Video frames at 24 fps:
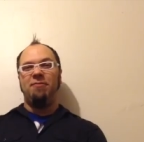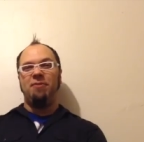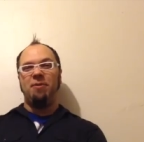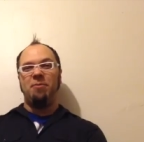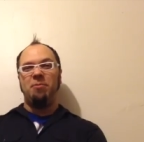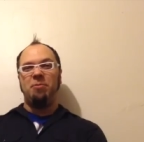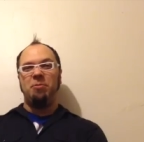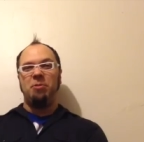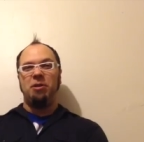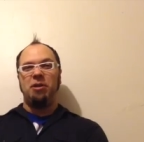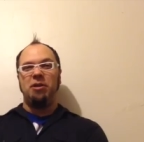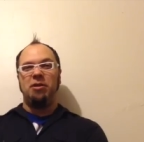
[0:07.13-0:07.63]

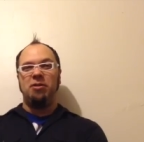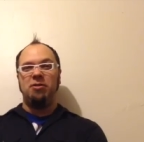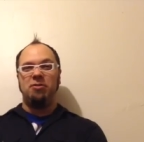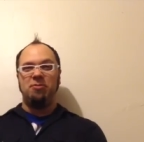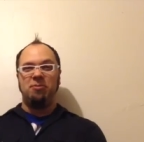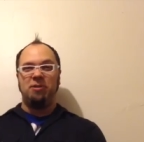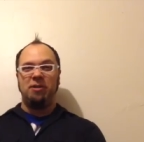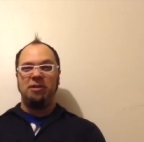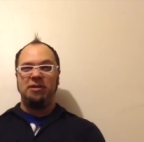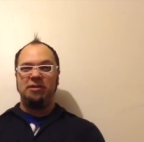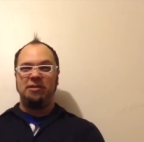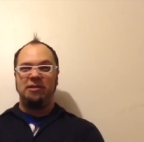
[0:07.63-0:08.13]
February the
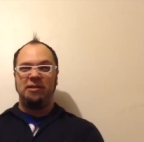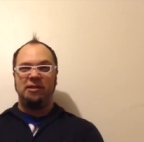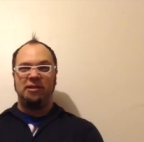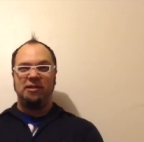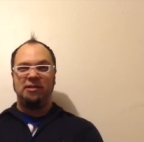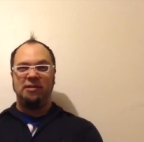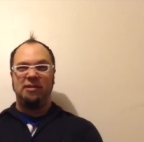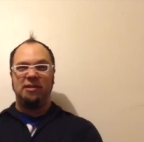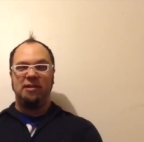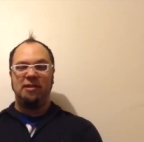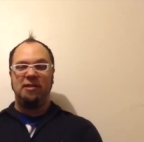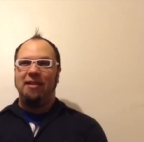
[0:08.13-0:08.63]

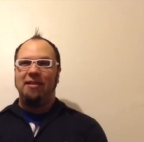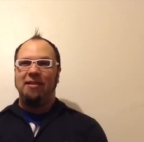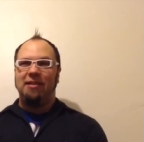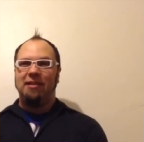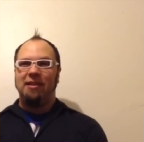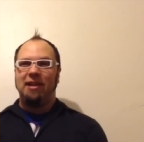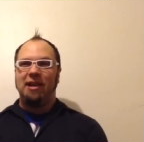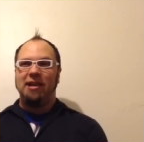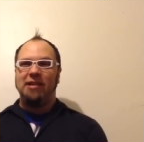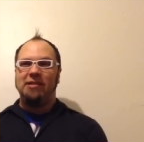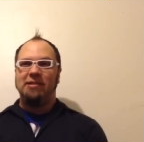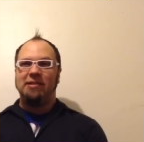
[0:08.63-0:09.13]
26th. The
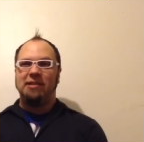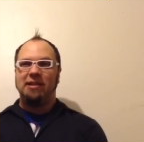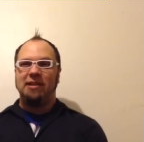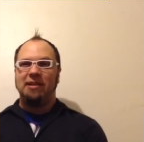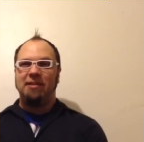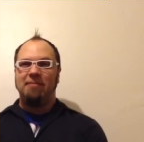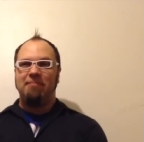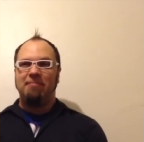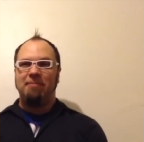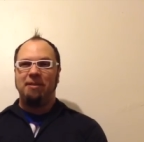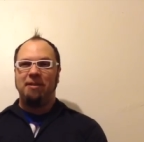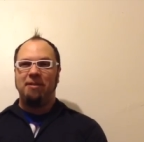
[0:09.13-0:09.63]
last
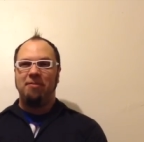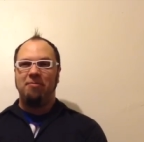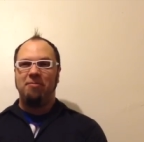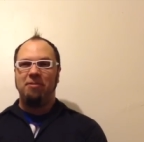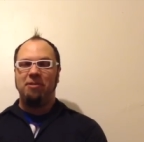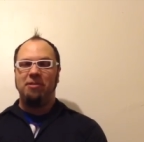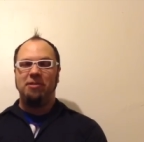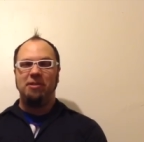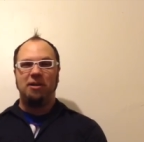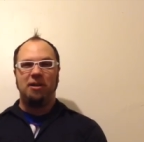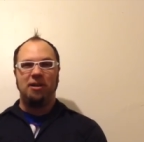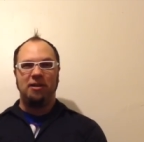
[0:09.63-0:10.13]
time
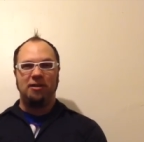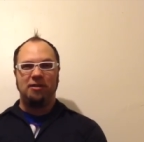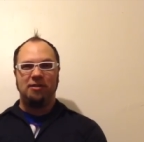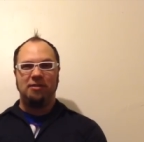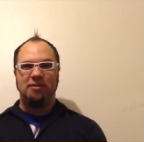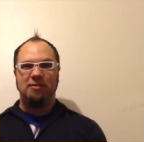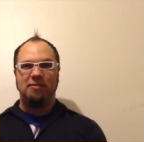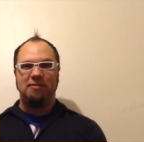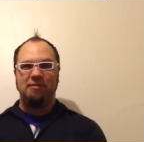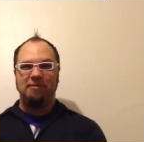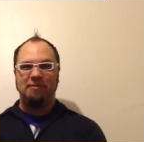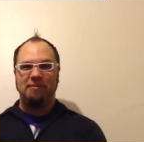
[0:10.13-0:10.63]
we talked,
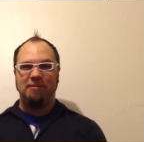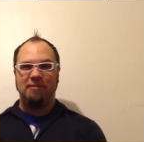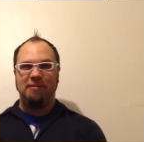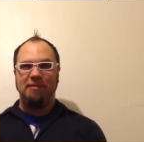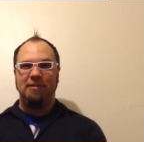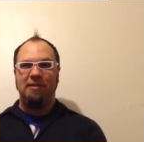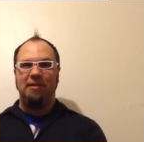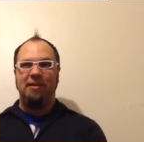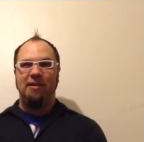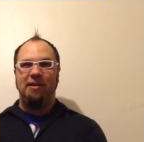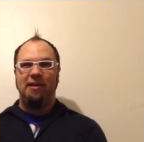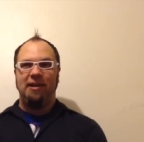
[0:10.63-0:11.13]

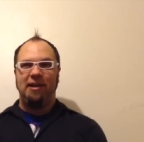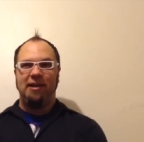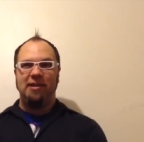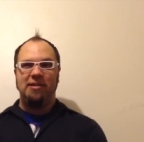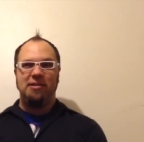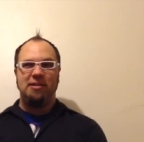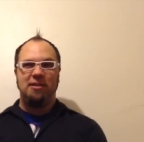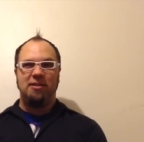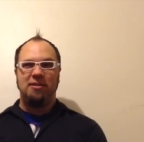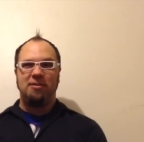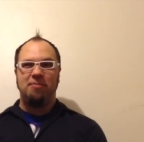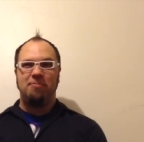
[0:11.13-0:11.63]
I
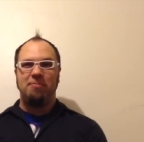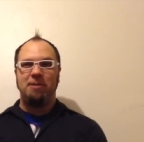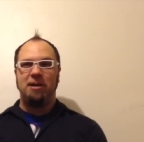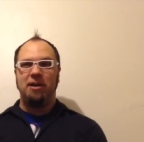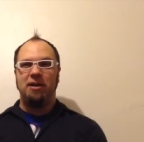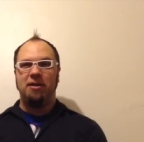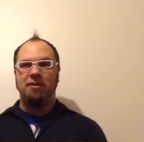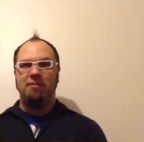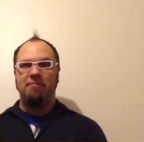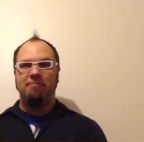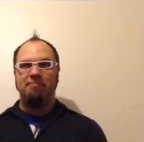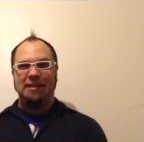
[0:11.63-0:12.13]
talked
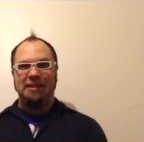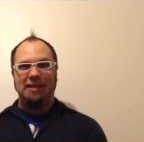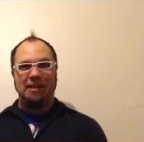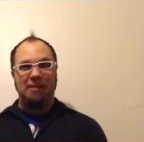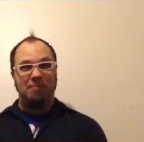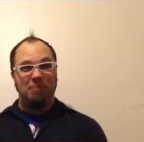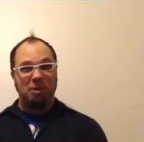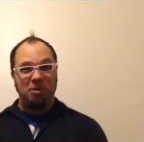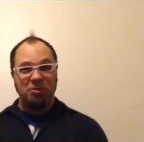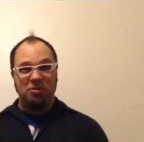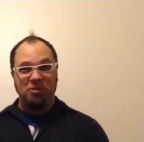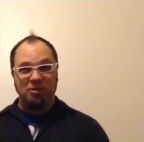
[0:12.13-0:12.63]
about
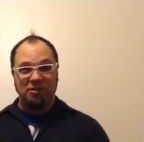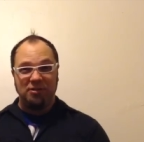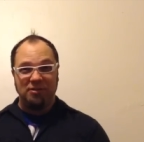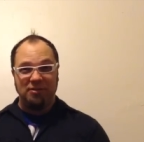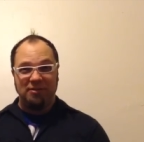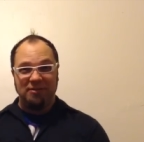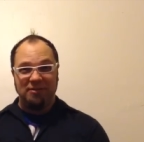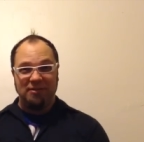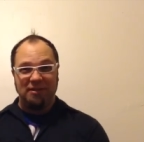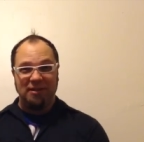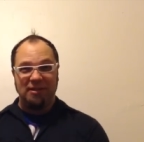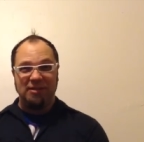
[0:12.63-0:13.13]

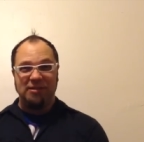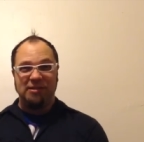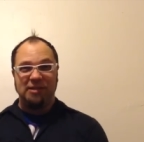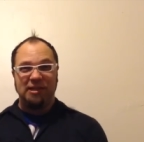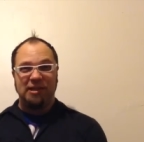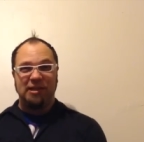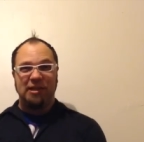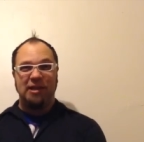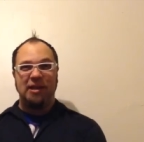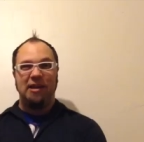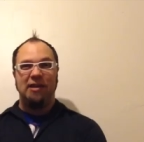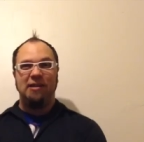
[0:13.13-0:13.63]
emotions, things
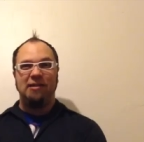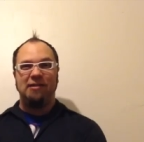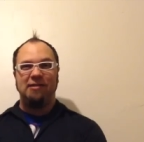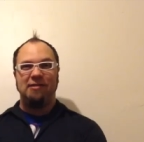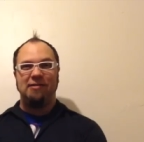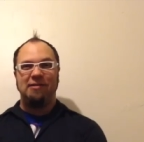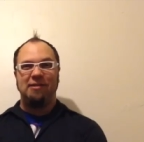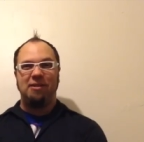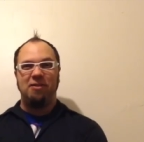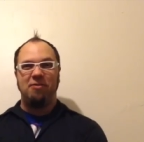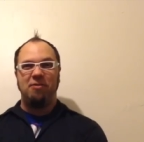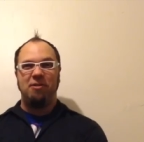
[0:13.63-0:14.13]
like that
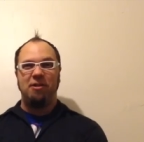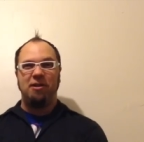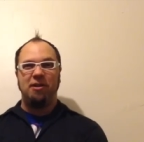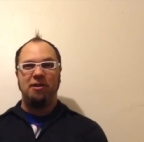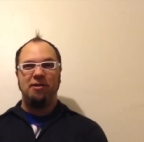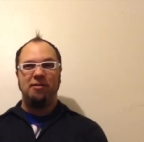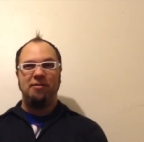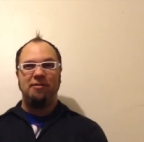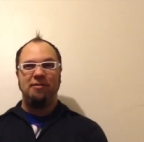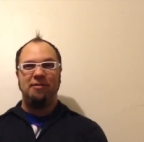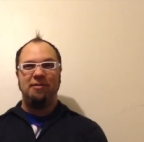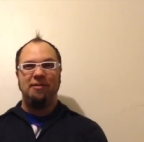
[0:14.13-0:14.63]
going
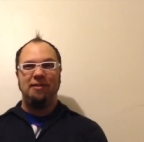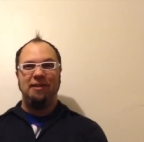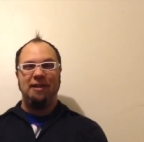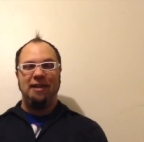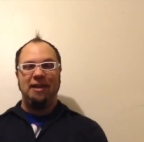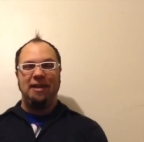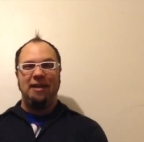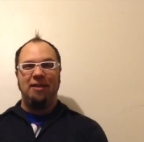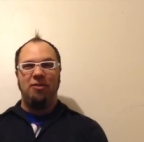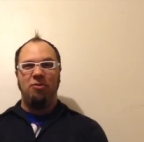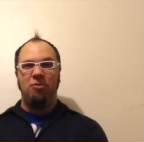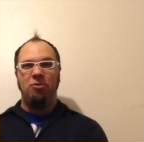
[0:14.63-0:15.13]
on,
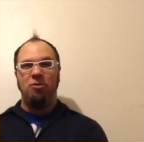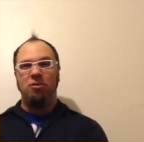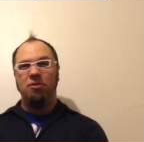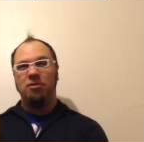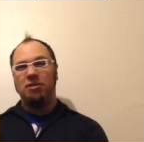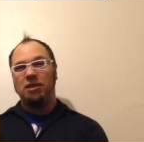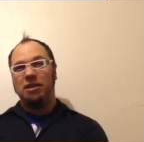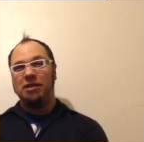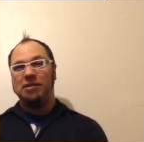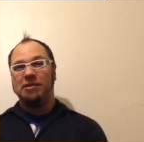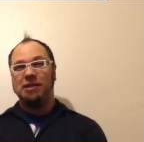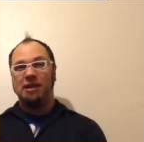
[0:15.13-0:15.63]
or
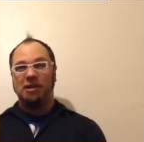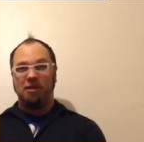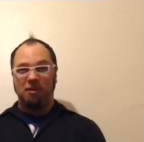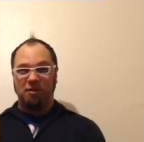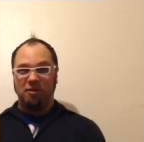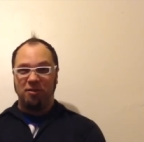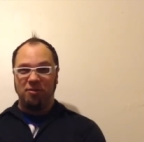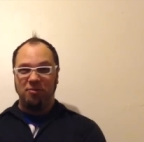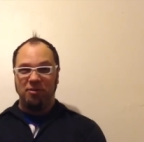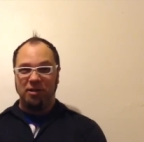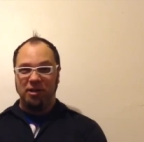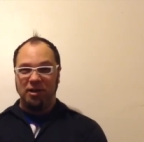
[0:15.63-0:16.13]
things that
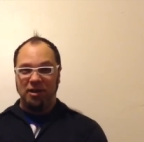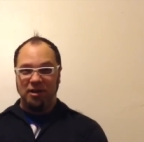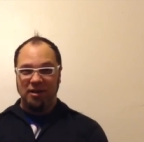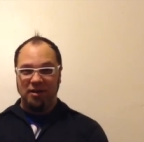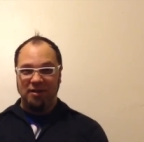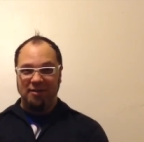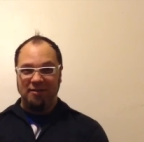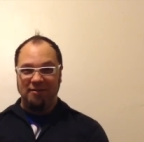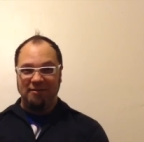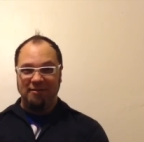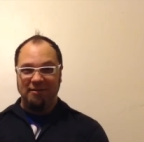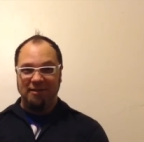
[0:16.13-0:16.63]
aren't going
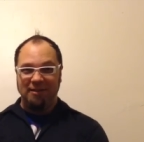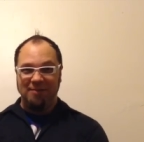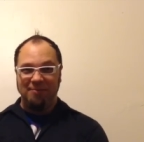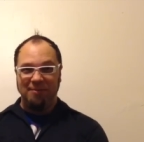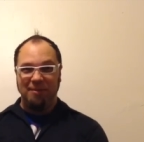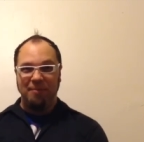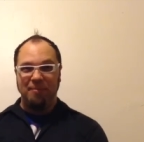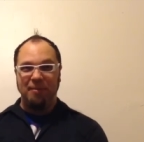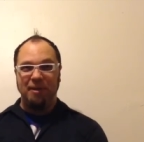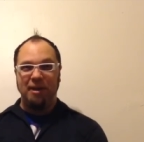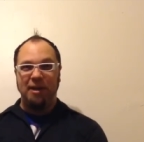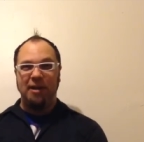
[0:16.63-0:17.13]
on in
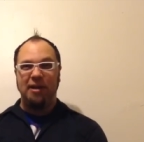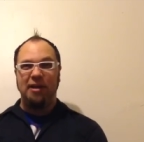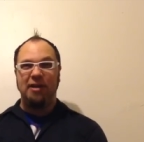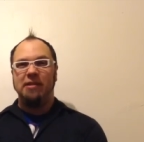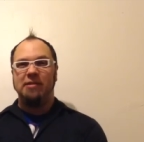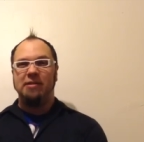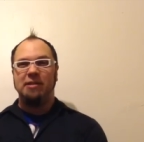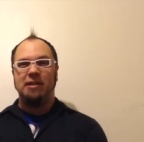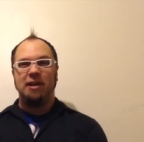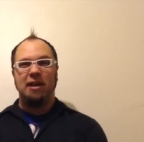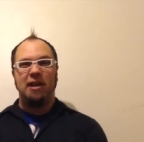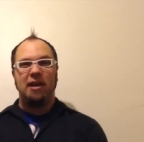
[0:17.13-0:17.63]
my body.
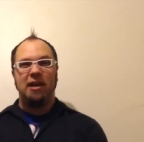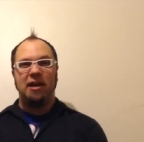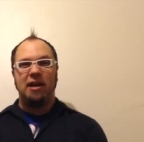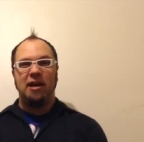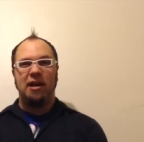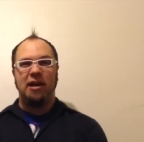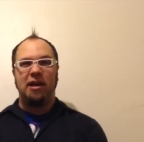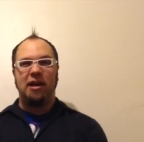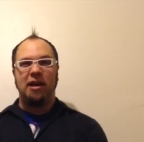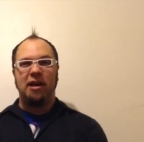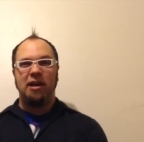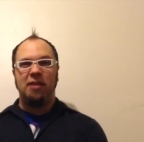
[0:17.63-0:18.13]
Today
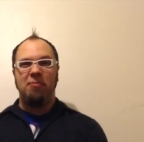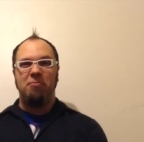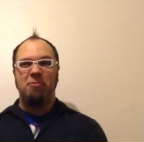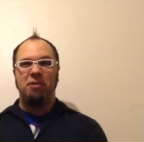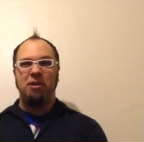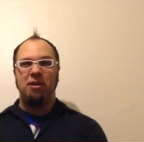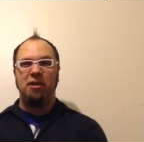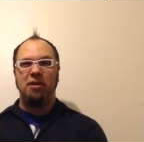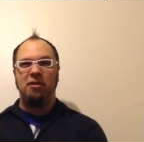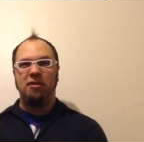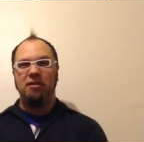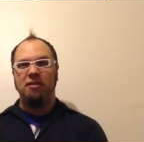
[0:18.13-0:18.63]
I kind of
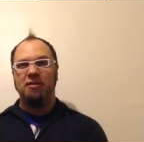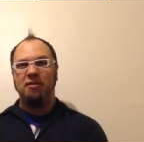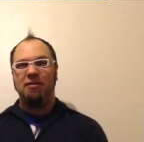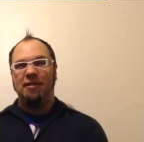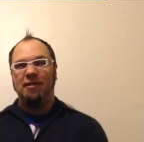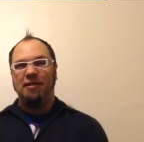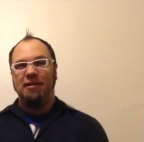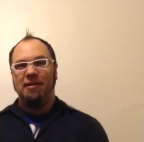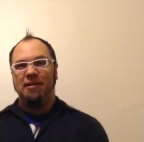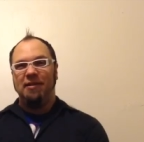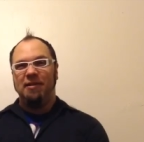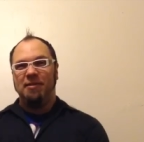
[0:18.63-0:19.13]
want to
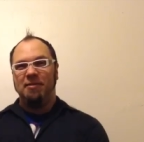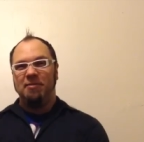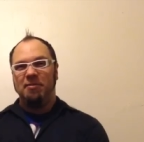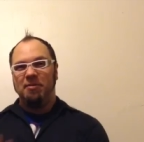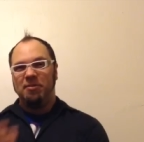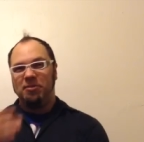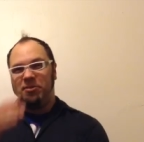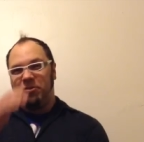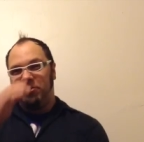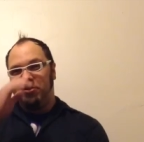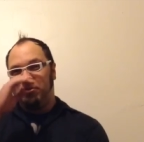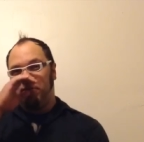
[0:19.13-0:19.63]

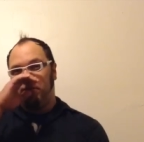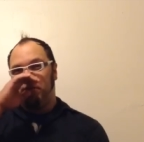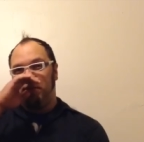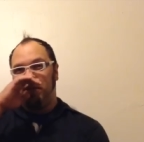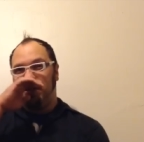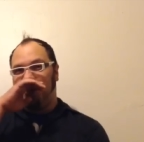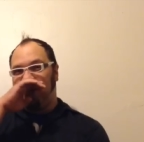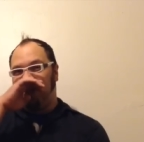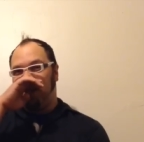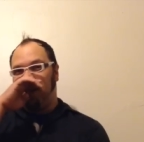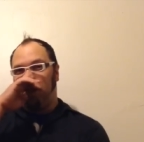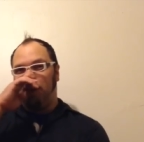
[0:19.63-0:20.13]
do
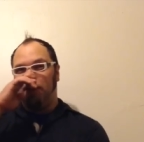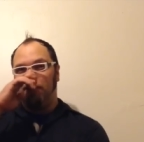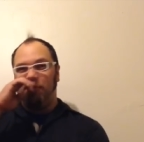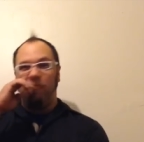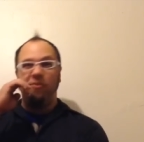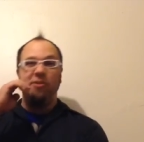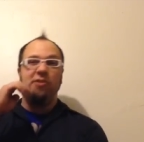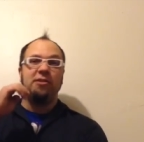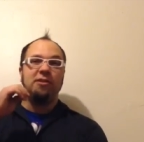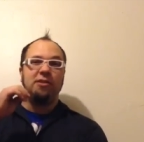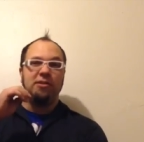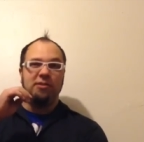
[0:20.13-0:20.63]
the
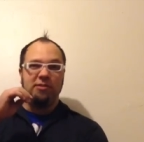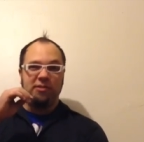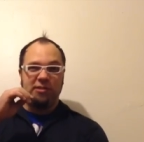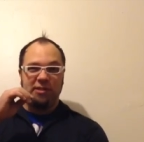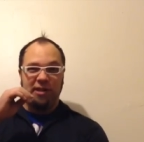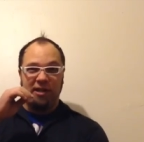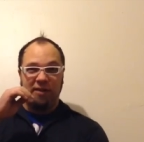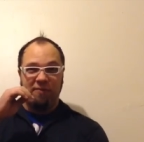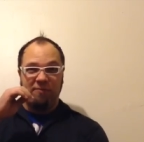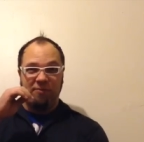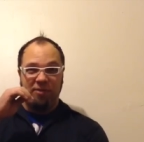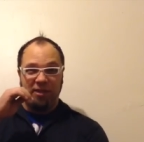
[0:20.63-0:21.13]
physical
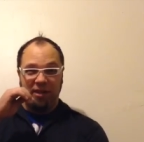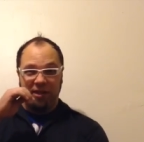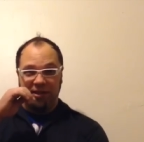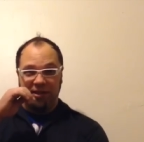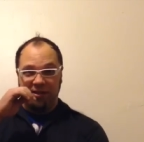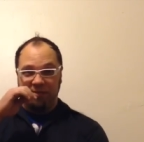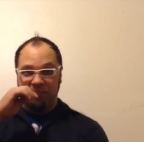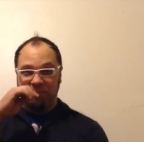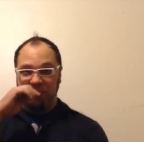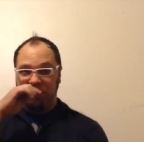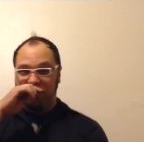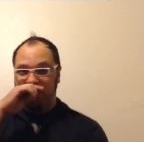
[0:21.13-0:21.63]
side of
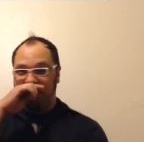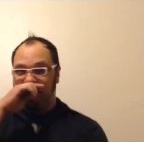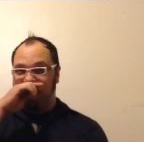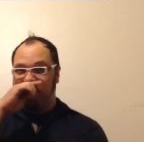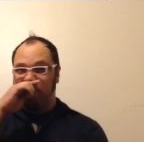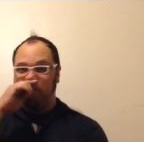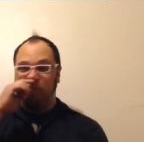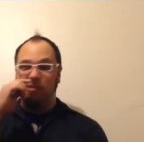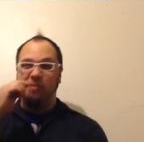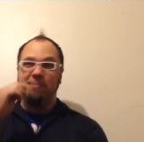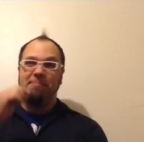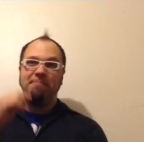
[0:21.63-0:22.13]
things
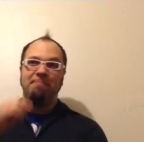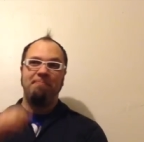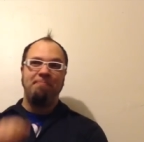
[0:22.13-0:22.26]
because